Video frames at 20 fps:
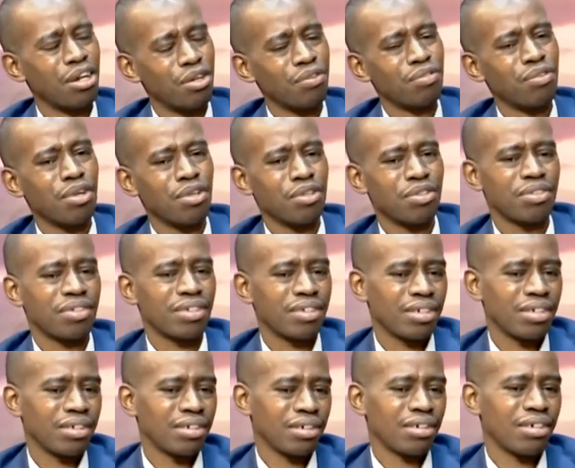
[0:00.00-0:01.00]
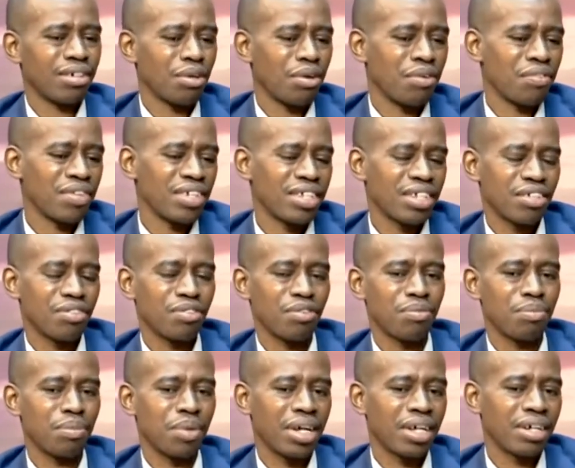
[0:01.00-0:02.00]
And of course, in our research,
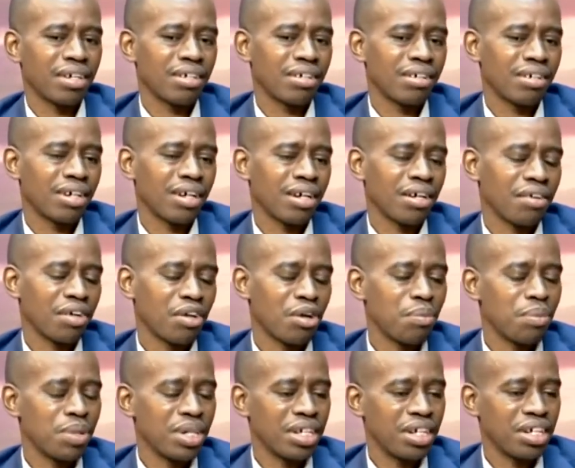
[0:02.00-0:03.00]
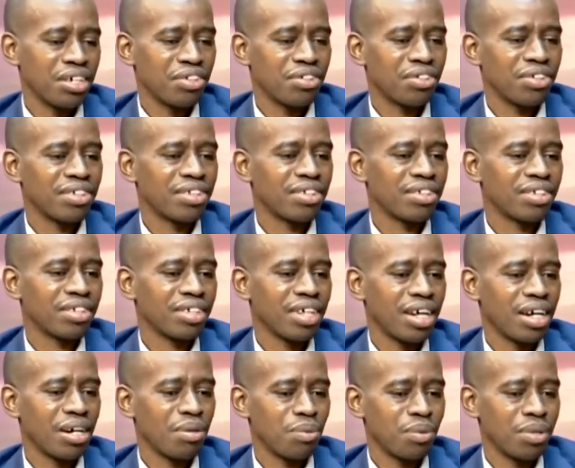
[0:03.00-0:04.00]
we've made recommendations
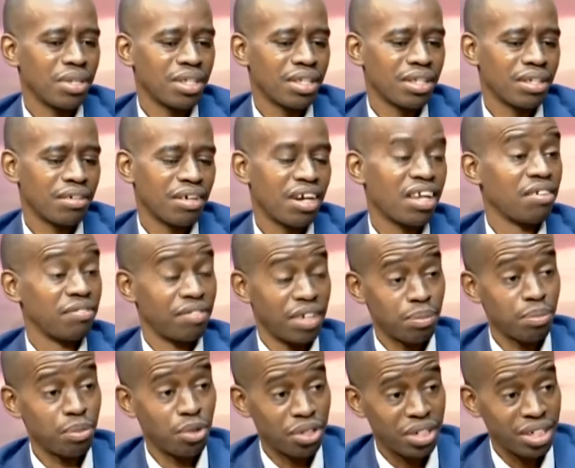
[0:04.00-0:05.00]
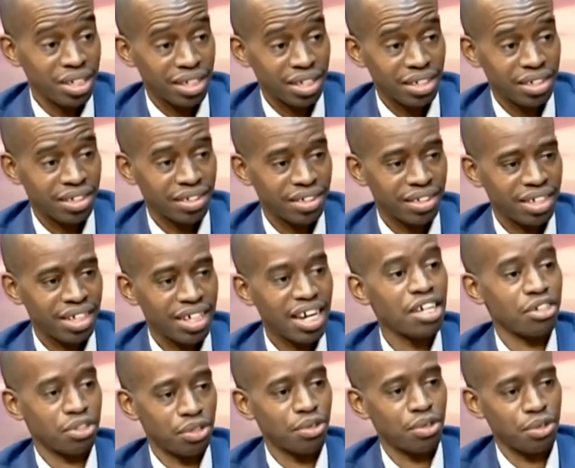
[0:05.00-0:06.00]
with relevant bodies such as the
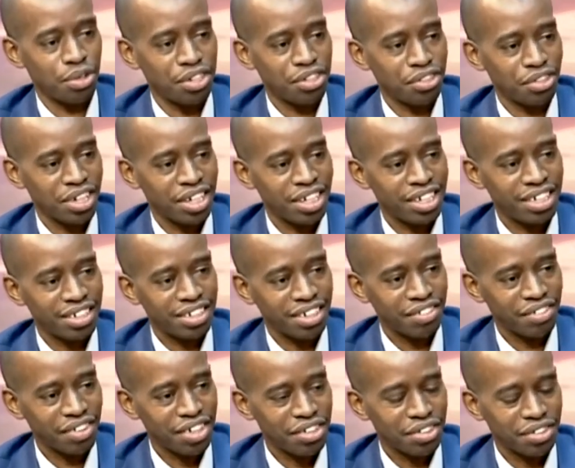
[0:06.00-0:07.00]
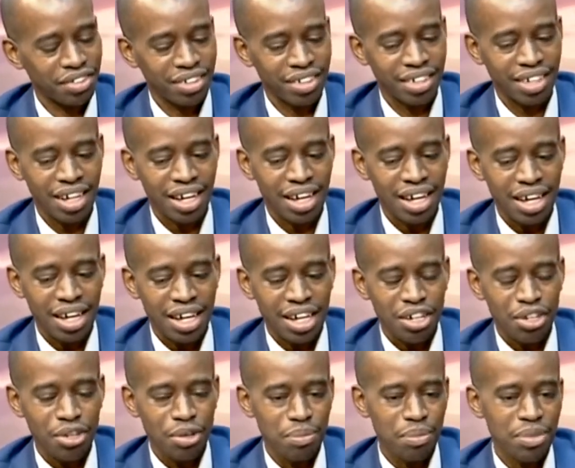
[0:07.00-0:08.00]
National Cohesion and Integration
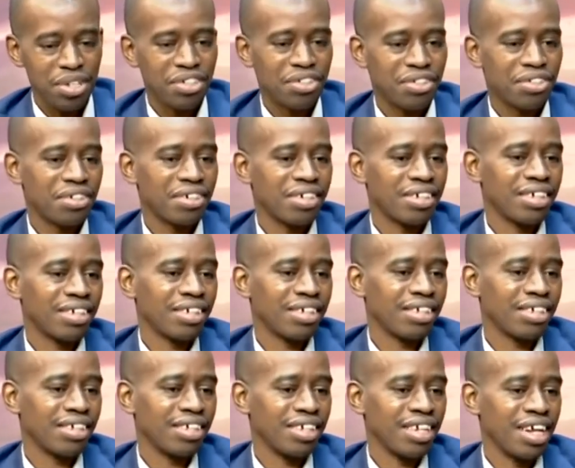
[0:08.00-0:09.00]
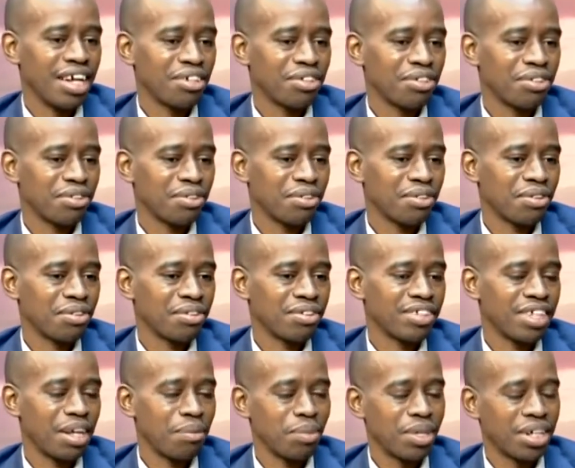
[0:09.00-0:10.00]
Commission, the National
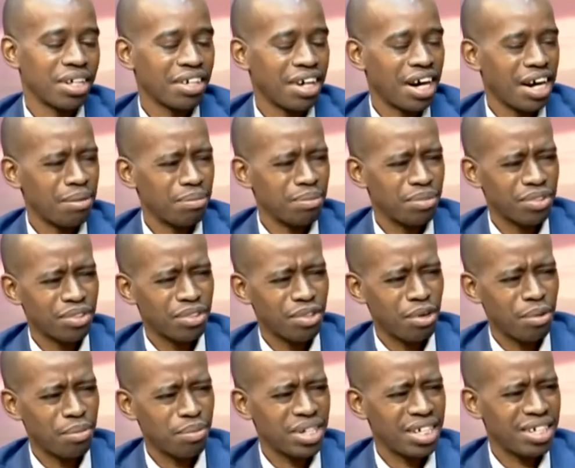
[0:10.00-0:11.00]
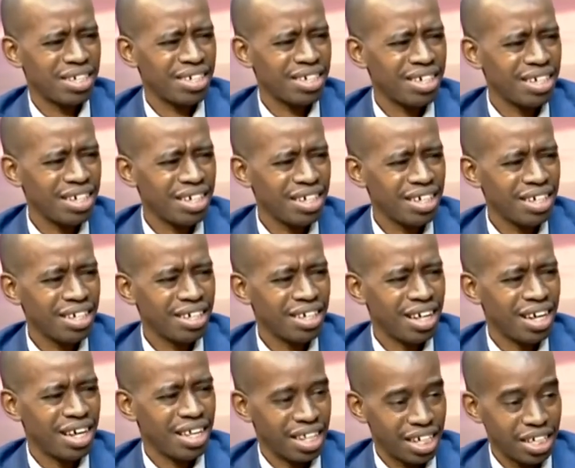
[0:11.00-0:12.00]
Cyber Crimes Committee,
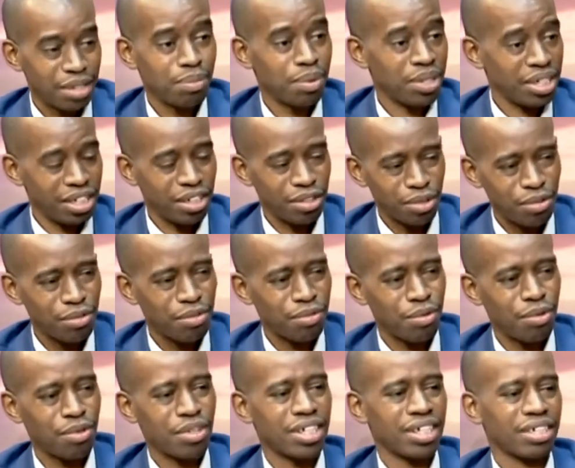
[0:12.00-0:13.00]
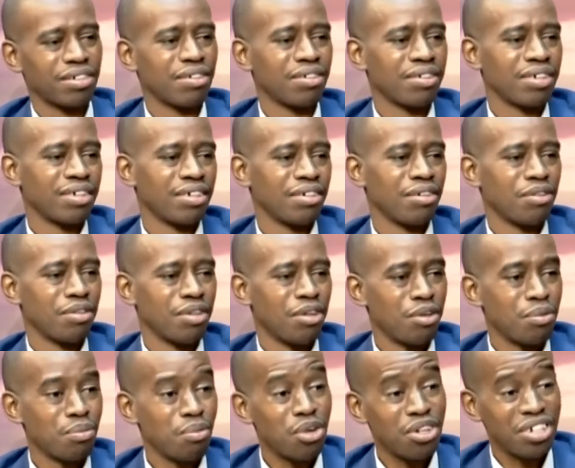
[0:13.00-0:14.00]
that's been, you know, focused
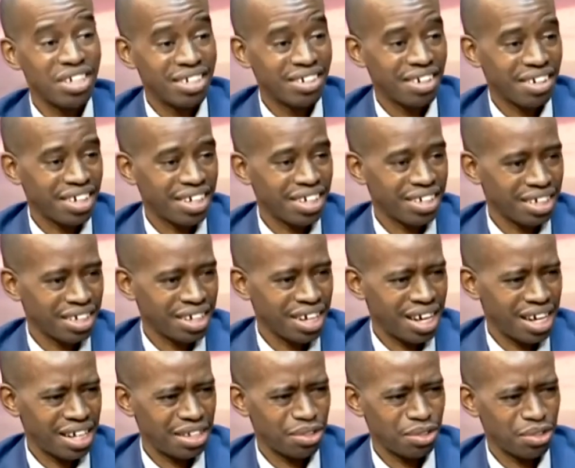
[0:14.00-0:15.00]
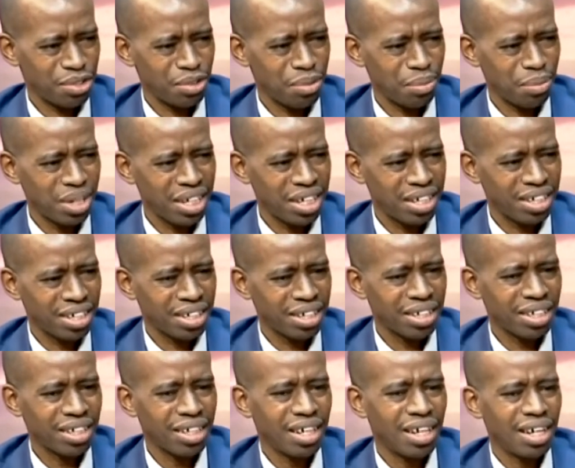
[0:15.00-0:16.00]
on monitoring social
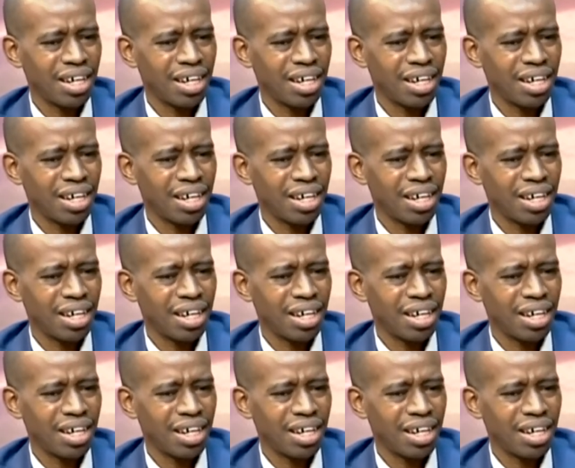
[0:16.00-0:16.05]
media.